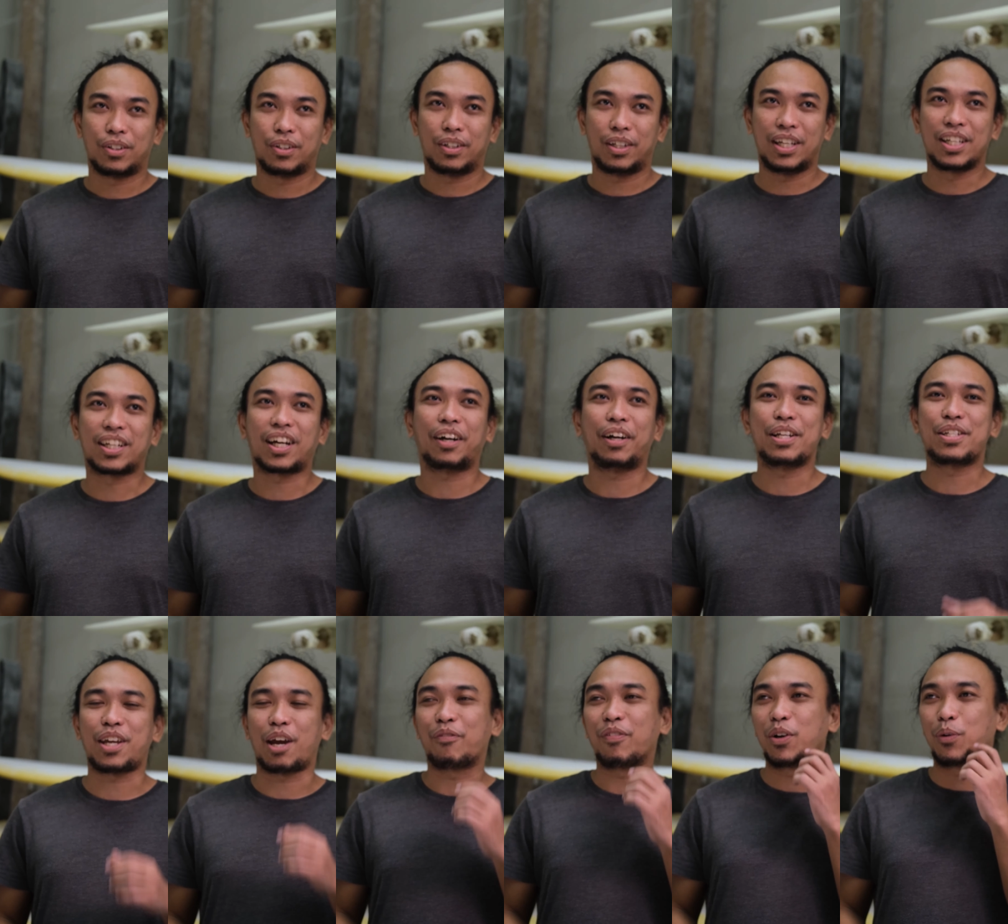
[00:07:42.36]

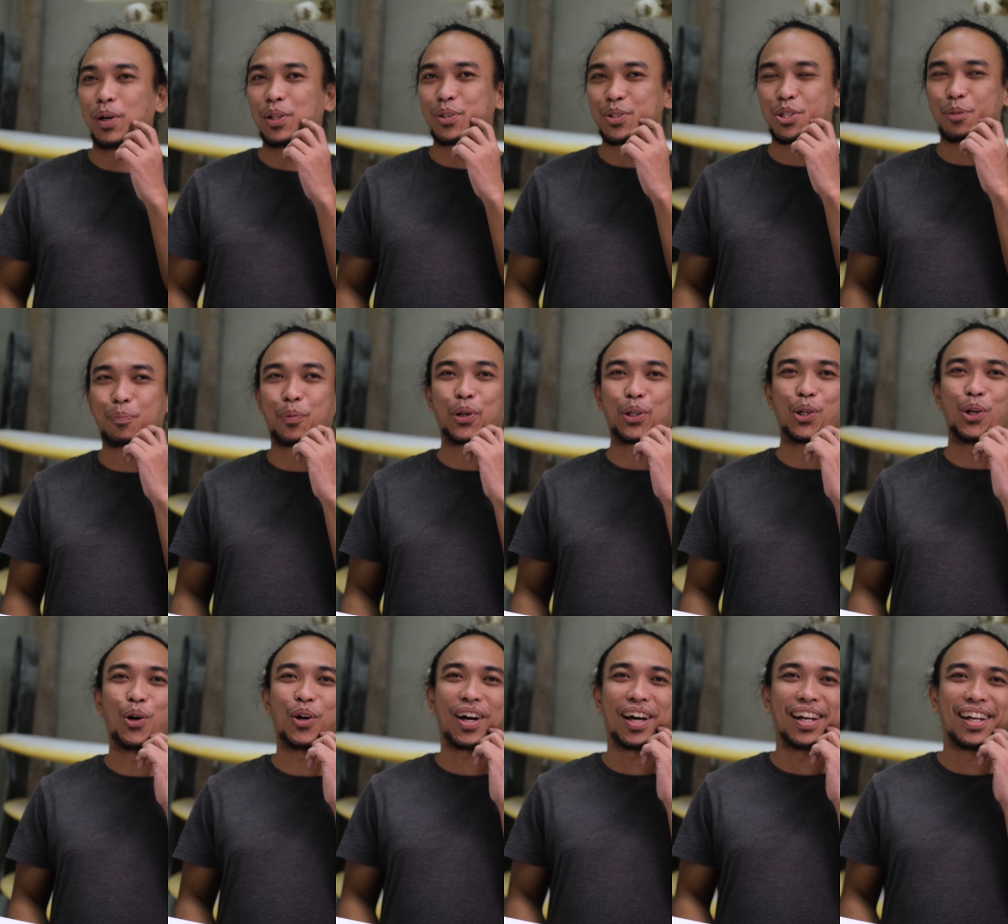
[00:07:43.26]
encourage everyone to support
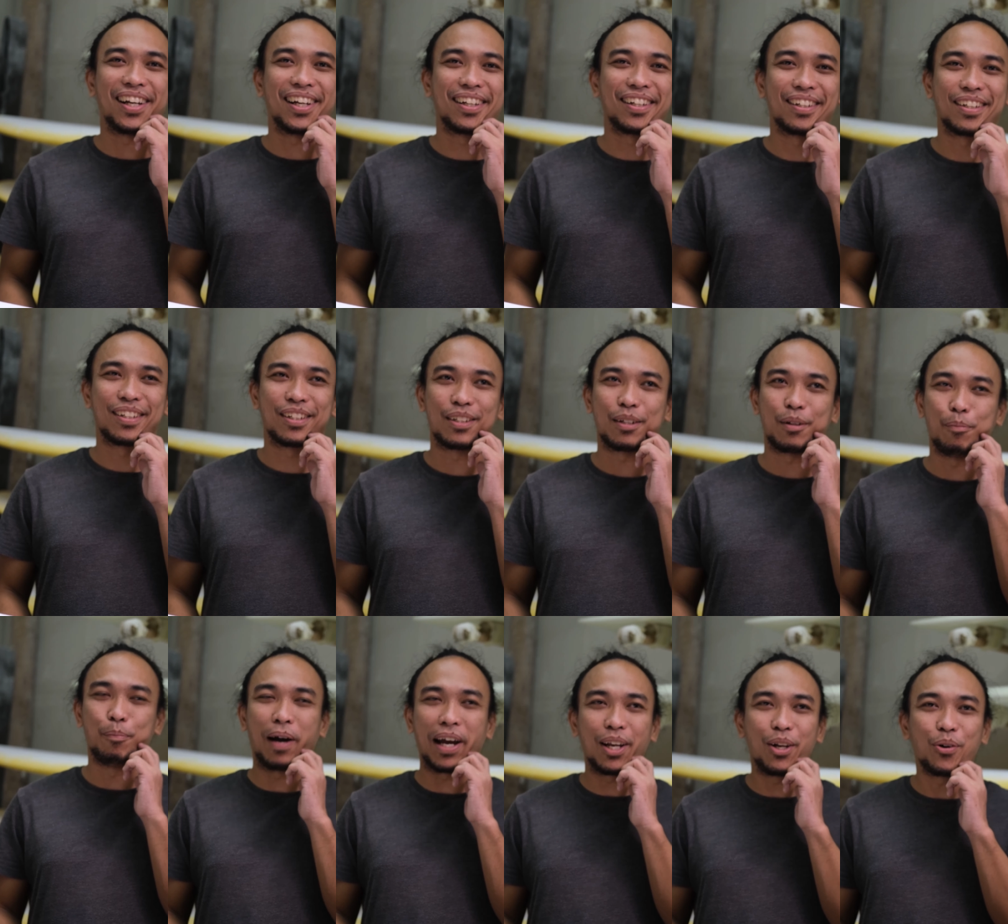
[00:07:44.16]
local,
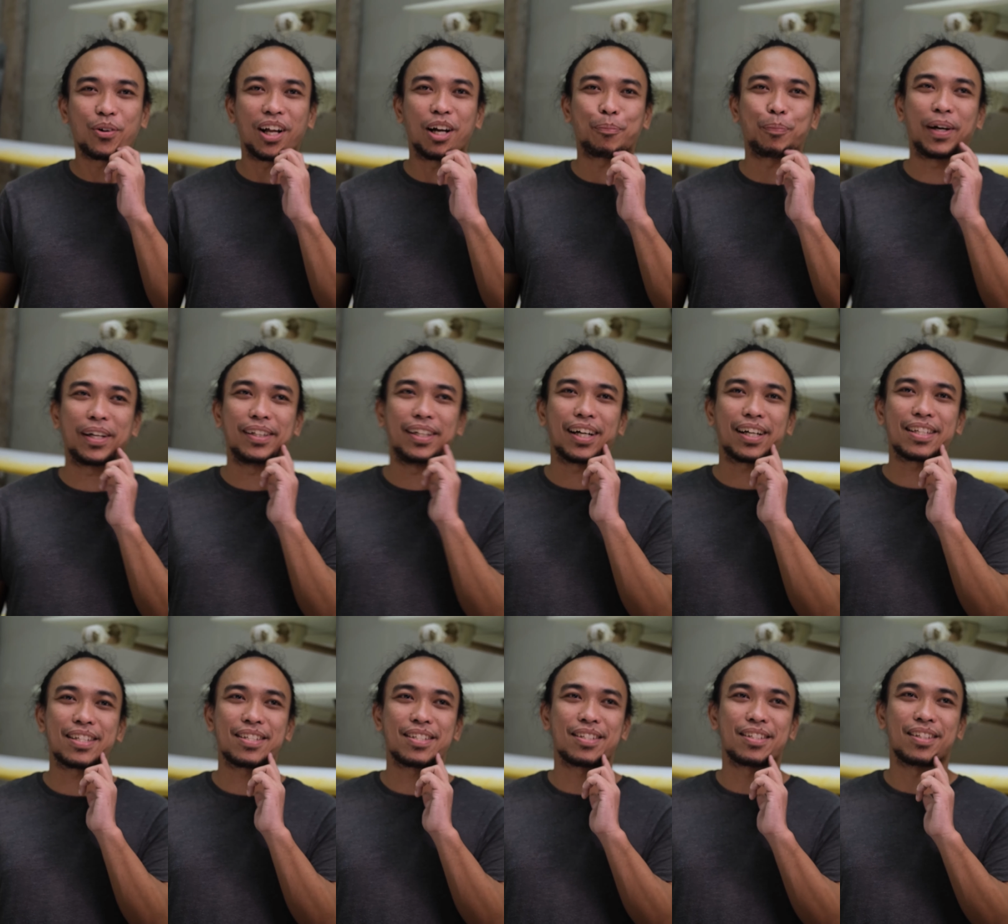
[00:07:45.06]
buy local
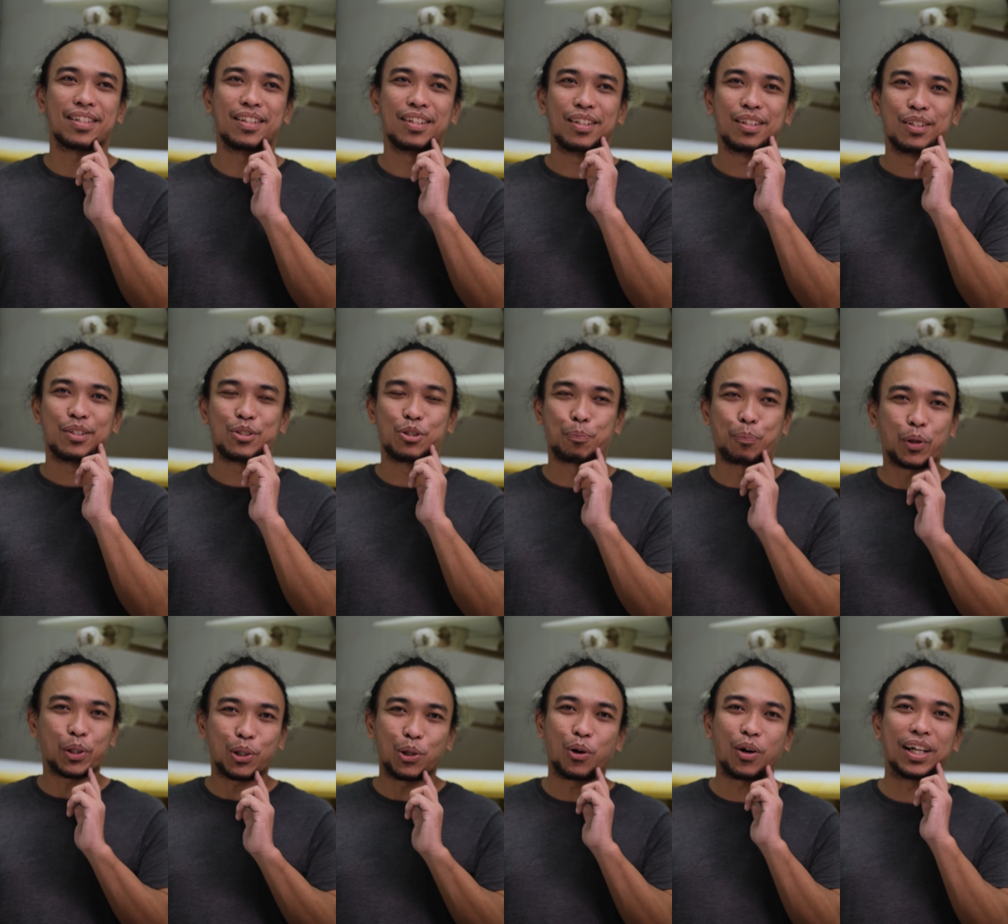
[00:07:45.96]
products,
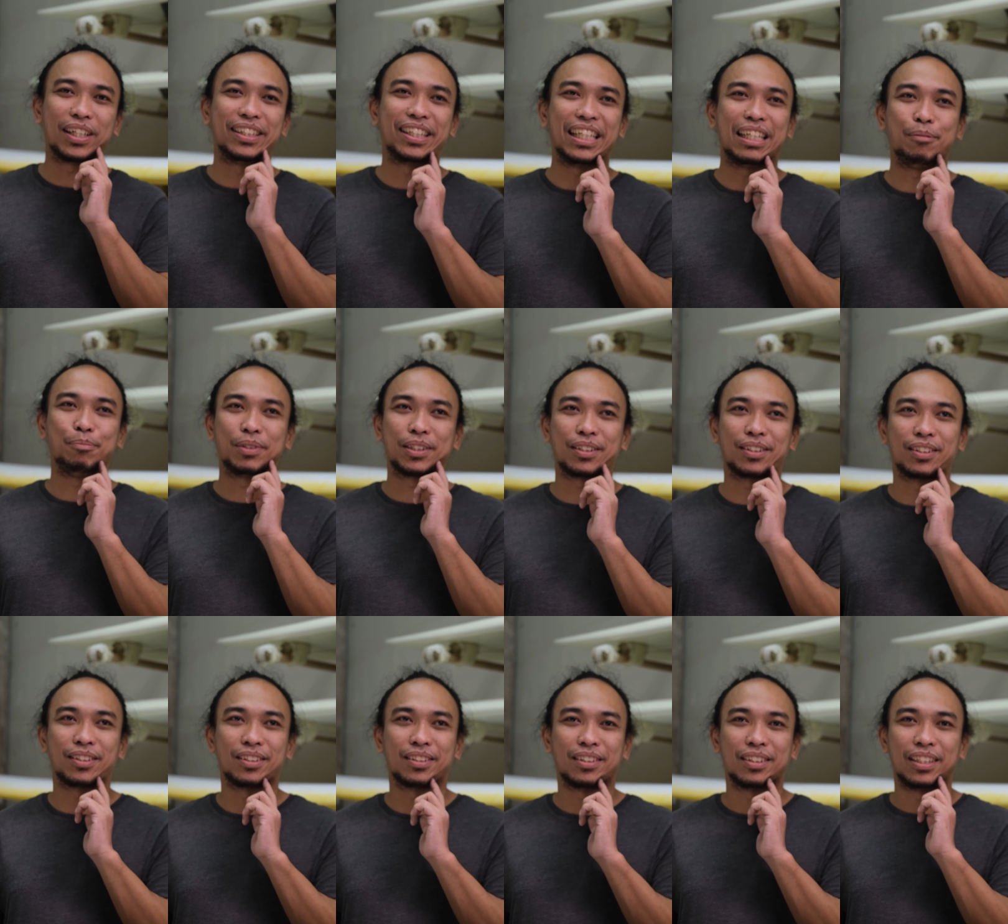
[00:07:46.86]
support local
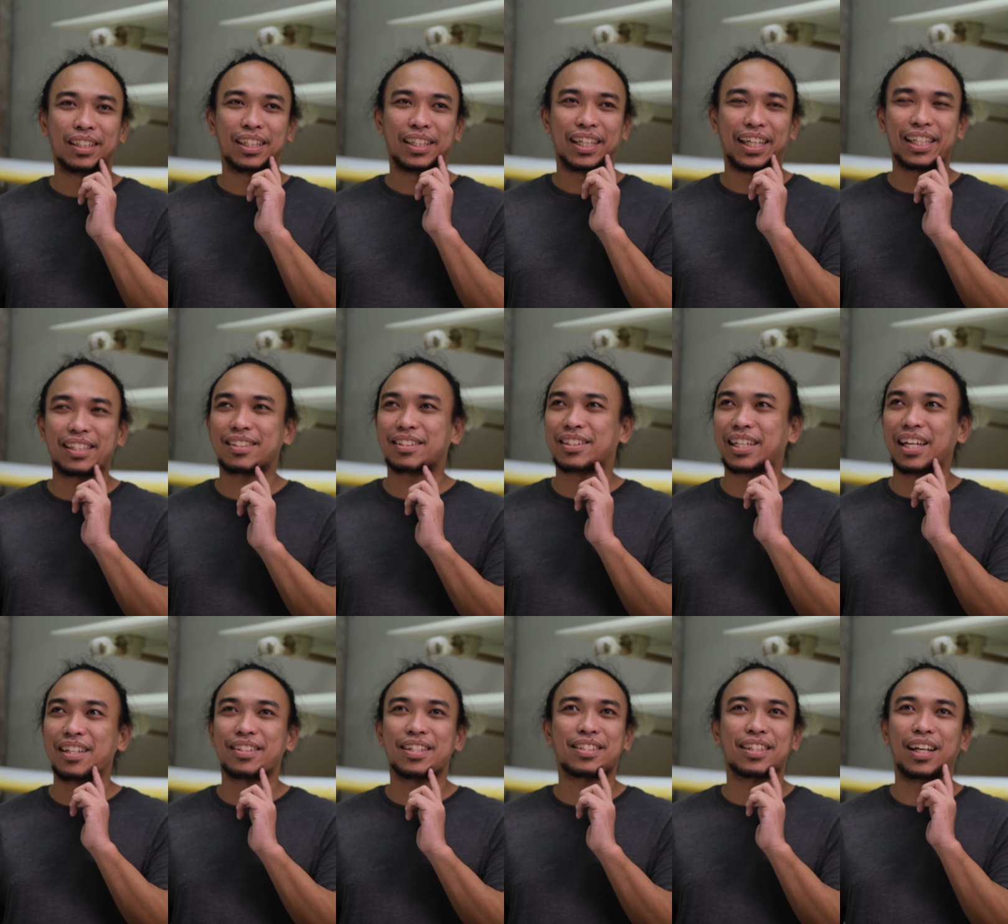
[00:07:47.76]
teams. It
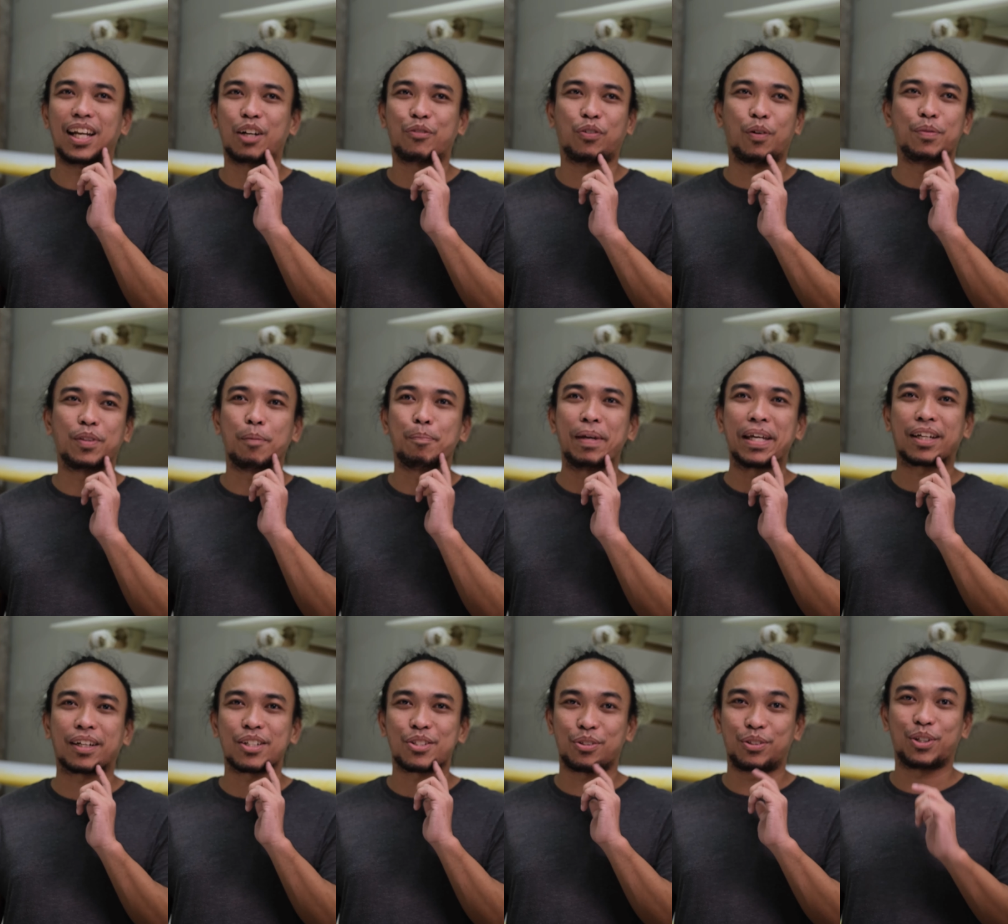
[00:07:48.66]
changes a lot from the
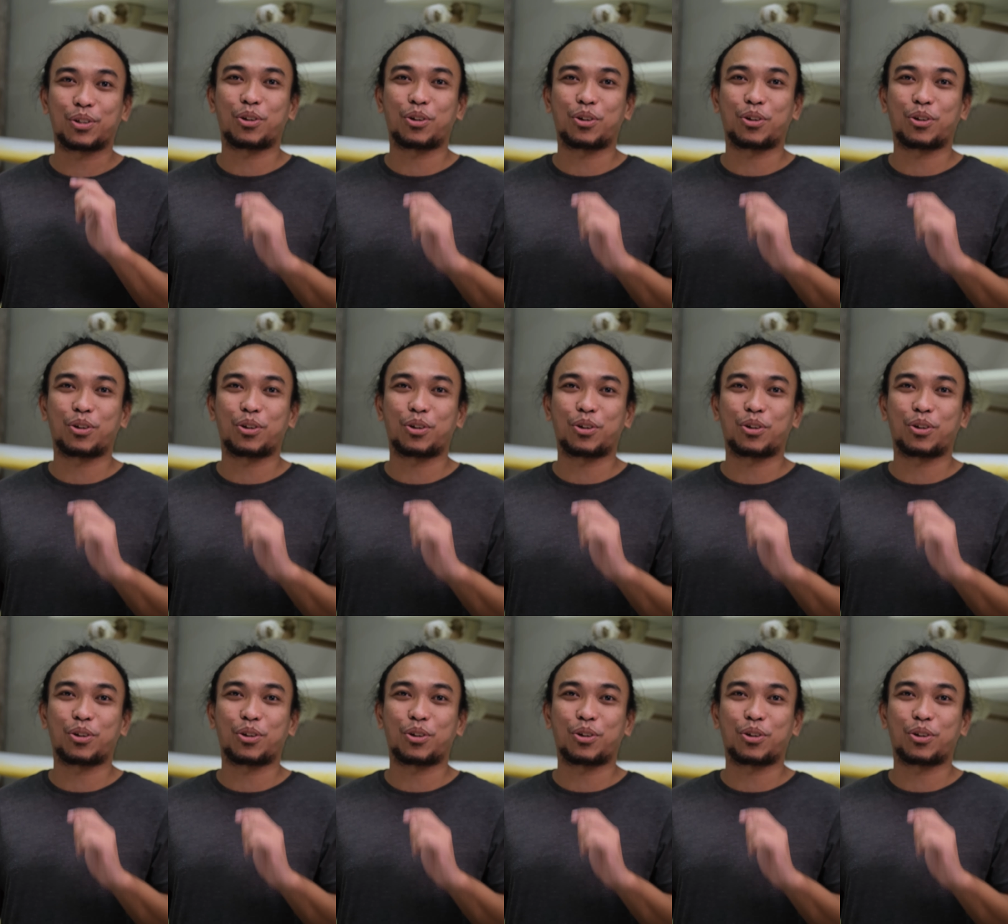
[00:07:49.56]
makers to the